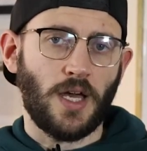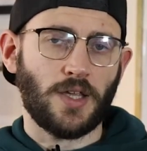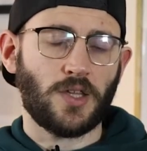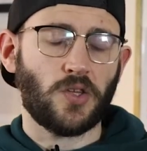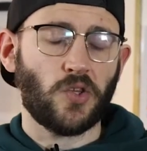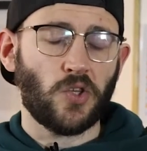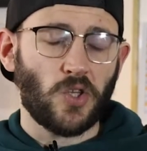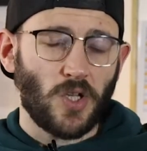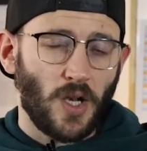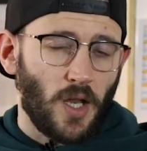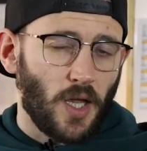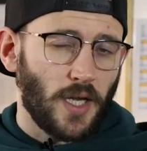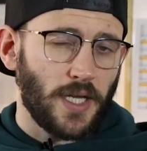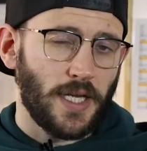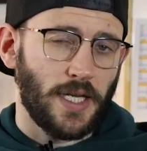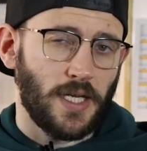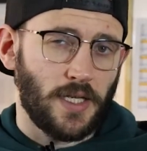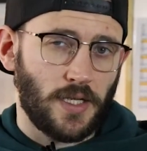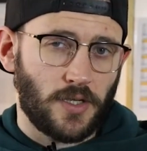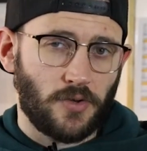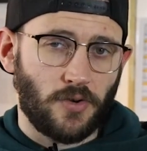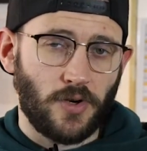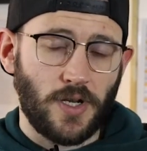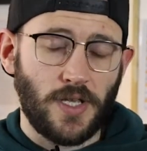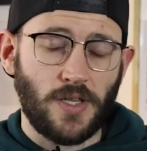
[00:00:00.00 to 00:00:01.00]
A slight
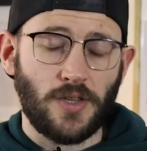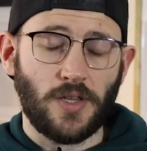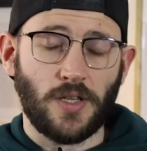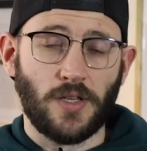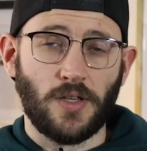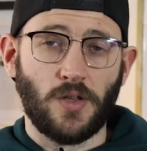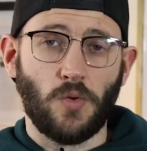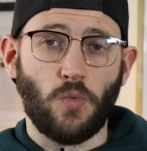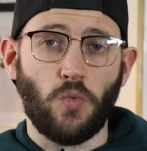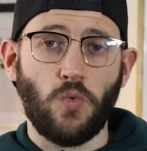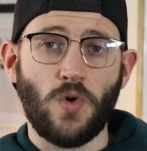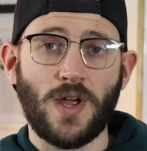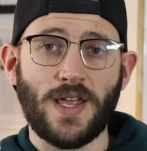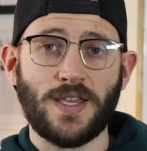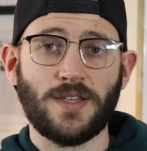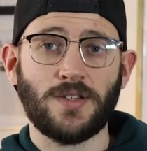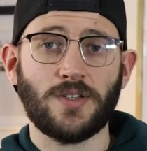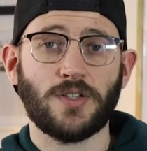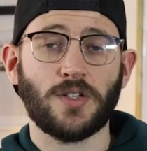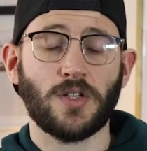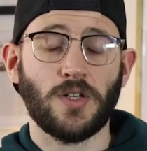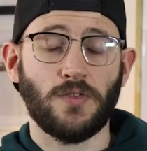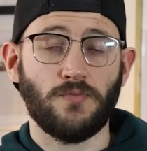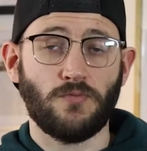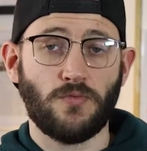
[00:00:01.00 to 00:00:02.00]
increase in the
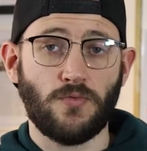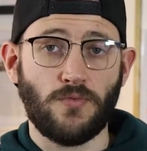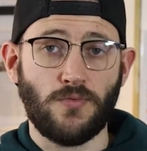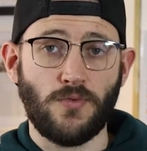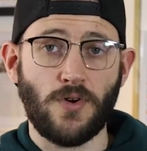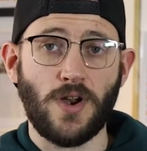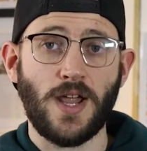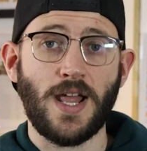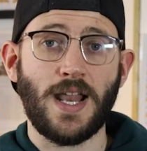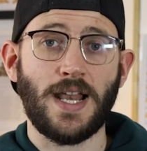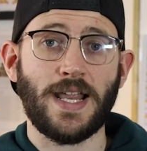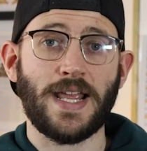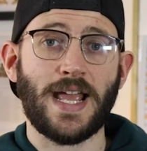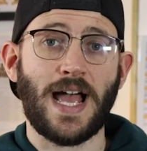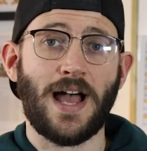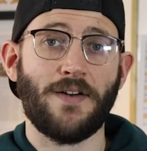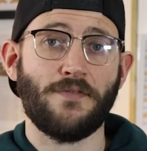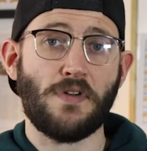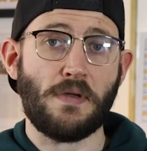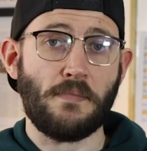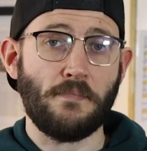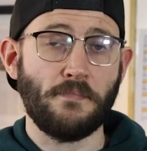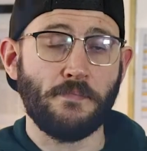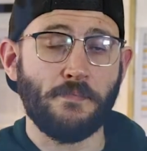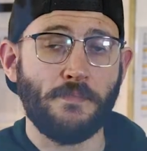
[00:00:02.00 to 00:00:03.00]
wind can really have
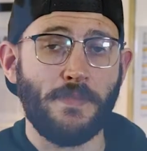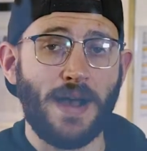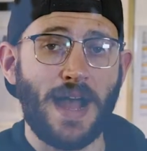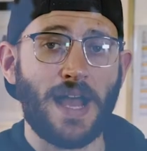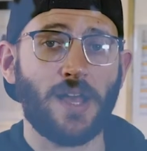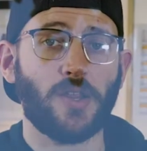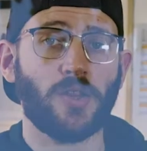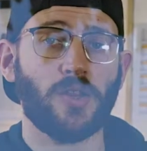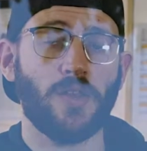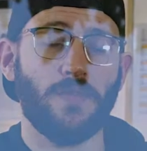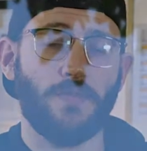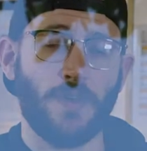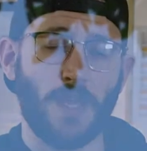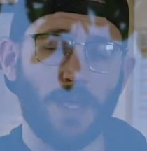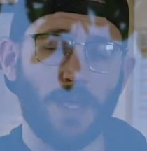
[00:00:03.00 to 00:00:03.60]
a massive